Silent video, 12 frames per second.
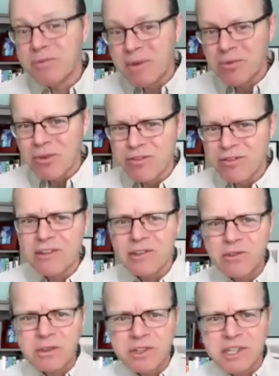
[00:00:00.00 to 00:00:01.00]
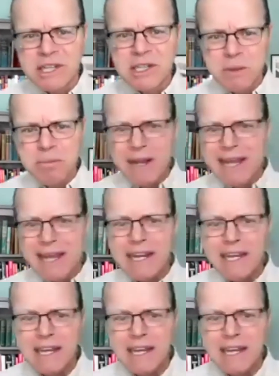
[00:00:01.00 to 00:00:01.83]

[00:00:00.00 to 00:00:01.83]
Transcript: people have done strategic planning,